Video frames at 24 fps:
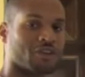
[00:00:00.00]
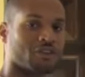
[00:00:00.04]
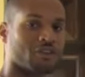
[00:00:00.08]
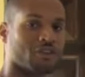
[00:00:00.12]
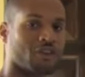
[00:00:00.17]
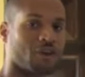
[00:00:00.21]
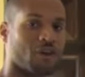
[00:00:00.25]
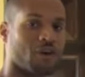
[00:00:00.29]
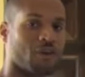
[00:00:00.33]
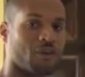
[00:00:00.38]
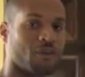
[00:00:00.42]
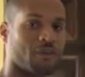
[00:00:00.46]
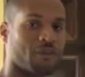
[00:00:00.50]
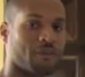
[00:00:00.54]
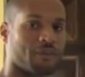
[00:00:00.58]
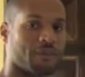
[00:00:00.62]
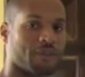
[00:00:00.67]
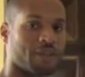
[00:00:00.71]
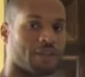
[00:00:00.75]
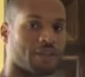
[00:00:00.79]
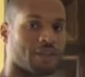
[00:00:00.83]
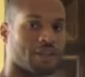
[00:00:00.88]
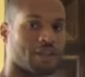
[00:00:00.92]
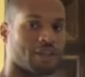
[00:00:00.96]
So
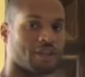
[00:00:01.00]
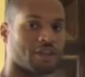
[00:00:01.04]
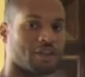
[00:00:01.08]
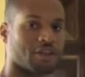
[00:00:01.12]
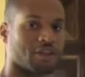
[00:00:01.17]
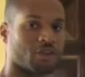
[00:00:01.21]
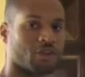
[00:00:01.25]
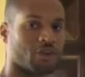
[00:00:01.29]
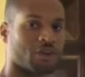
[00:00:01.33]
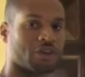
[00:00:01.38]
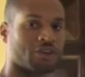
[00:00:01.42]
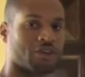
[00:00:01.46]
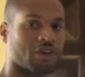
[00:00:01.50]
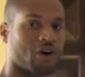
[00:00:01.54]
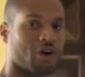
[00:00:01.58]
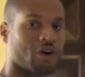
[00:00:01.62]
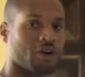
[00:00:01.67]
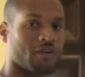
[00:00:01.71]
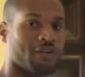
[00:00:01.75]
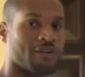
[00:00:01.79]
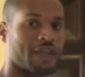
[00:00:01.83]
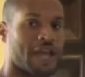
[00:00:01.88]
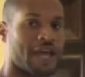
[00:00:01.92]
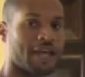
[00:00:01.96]
the
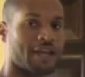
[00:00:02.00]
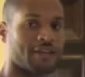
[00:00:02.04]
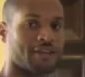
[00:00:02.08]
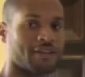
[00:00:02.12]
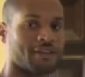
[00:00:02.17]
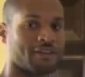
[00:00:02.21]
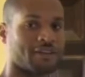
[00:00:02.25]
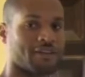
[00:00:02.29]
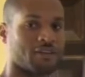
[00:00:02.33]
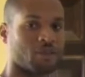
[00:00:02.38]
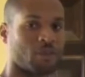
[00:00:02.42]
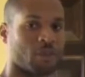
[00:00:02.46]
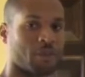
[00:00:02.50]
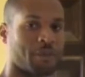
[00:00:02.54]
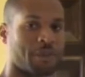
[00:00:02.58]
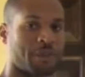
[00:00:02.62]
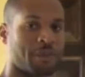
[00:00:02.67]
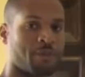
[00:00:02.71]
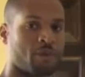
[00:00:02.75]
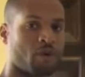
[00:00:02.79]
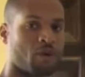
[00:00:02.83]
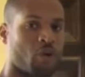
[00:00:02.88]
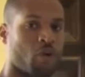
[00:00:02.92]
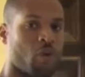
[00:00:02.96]
result of that is when
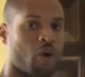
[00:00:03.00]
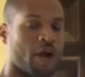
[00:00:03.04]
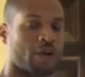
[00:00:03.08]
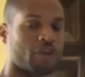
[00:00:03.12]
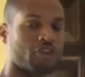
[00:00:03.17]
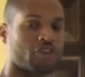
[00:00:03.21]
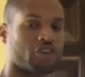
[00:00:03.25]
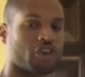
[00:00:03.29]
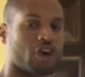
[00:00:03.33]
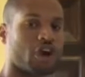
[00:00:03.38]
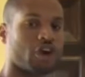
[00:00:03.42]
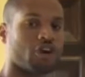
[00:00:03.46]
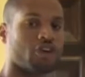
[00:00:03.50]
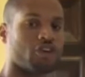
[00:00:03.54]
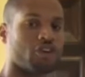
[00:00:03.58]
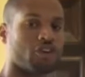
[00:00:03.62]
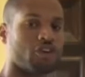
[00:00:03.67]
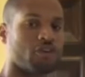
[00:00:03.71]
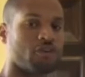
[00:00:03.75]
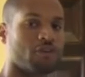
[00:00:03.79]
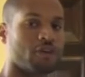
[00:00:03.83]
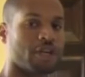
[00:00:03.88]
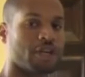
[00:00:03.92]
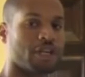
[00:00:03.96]
people are watching our
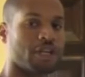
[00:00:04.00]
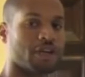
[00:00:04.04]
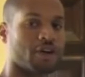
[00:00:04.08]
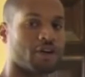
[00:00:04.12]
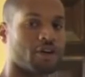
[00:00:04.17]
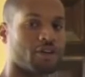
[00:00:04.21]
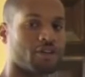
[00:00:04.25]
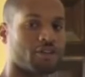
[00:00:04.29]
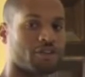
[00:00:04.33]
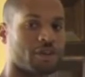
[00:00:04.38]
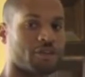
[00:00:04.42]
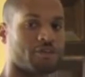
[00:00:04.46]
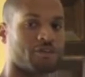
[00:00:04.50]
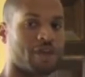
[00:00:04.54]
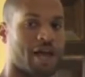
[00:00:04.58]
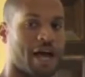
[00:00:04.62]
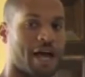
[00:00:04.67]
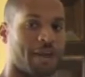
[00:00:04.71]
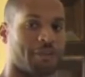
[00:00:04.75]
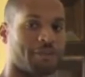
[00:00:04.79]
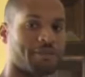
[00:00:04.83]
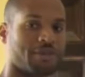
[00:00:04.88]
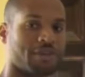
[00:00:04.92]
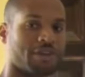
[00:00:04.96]
new videos,
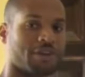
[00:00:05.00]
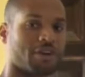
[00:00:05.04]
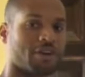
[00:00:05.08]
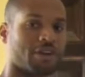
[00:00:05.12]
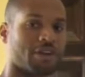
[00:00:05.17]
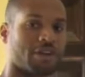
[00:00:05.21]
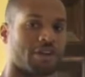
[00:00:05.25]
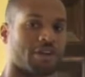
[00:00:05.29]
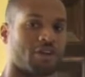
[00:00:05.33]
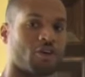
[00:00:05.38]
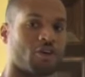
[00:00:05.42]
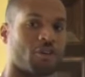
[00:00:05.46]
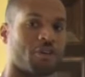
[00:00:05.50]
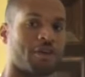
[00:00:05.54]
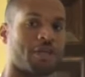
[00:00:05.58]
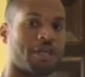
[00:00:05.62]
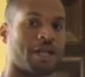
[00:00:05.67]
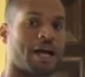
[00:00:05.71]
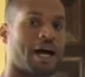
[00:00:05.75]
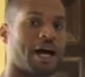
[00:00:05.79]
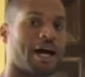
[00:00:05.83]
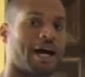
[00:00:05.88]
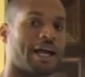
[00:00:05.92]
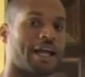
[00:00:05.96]
sometimes they're a little
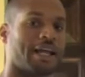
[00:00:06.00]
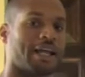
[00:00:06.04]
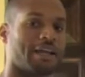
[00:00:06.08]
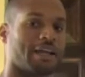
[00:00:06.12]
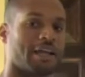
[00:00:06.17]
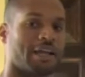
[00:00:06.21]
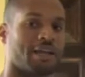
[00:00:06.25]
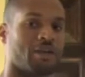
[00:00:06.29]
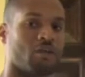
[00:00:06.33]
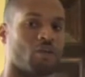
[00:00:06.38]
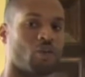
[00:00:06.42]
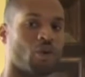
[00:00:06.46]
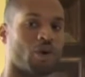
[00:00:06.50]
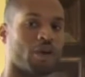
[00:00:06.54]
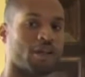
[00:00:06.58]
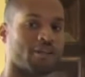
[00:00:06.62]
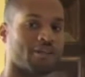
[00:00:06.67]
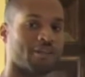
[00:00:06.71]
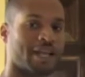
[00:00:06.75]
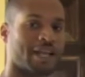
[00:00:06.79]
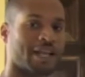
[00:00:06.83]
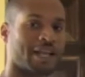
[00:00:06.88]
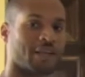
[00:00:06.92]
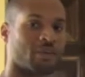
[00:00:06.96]
behind in what
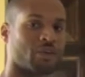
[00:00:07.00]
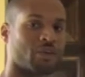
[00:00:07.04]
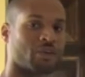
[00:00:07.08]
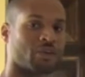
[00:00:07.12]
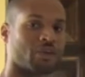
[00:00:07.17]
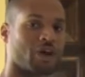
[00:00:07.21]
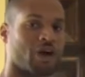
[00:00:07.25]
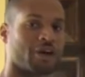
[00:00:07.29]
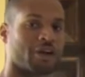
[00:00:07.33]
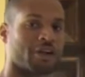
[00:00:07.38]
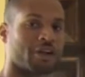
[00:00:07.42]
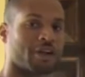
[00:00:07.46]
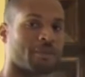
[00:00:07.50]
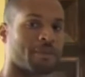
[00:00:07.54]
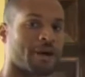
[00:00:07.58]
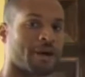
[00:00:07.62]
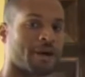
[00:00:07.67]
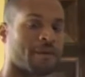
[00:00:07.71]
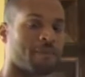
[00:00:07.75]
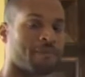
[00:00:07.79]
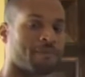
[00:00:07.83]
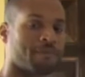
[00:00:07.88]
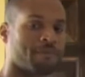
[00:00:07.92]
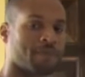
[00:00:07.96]
exactly we're talking
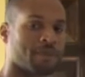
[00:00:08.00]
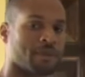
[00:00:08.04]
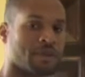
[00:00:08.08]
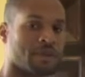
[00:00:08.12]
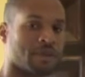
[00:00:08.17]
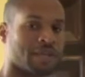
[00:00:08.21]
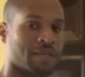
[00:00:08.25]
about.